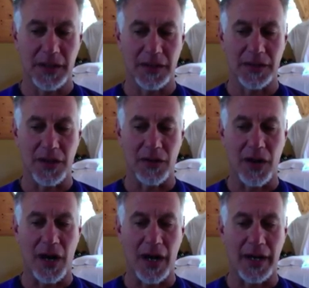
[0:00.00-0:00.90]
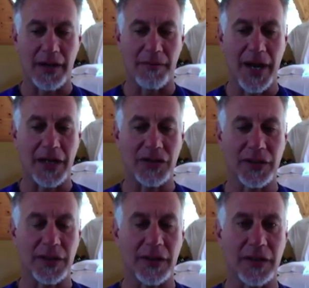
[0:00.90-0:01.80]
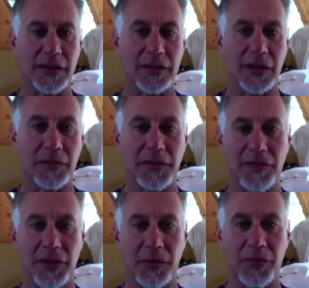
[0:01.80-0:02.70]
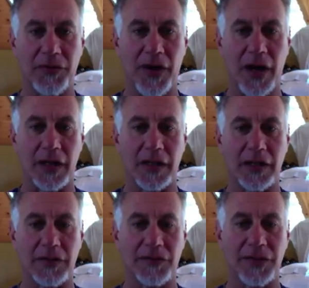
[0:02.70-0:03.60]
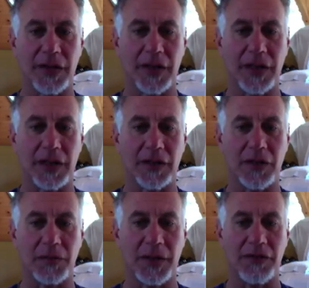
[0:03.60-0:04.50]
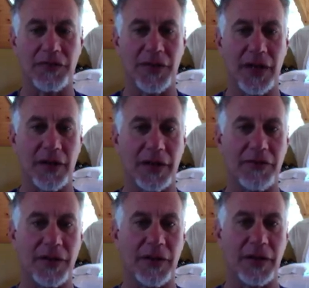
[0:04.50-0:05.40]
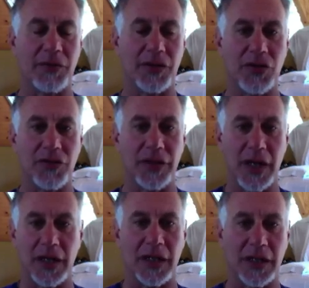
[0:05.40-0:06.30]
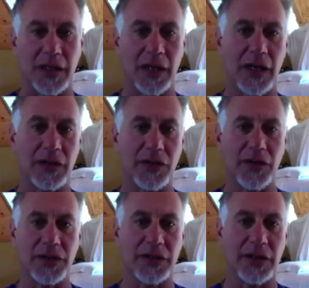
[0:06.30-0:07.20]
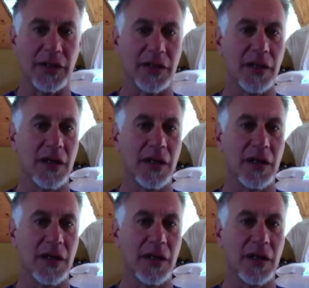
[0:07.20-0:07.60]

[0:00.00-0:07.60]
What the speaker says: So I imagine that this is going to be very provocative. It could be very, very rejuvenating and nourishing.